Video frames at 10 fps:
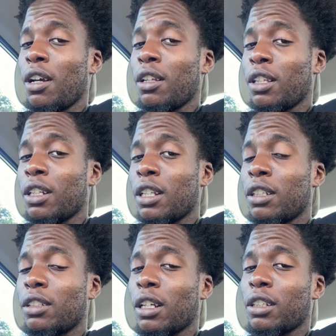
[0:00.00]
I think
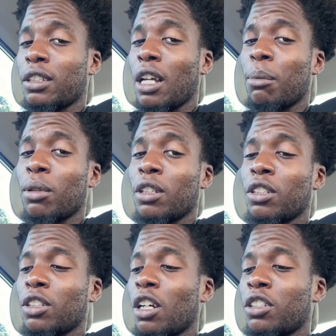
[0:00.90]
that's like a topic of
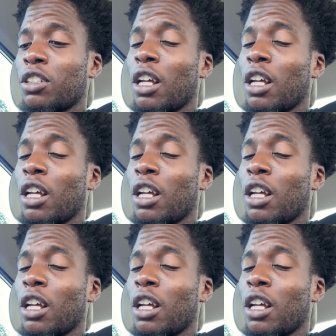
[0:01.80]
discussion.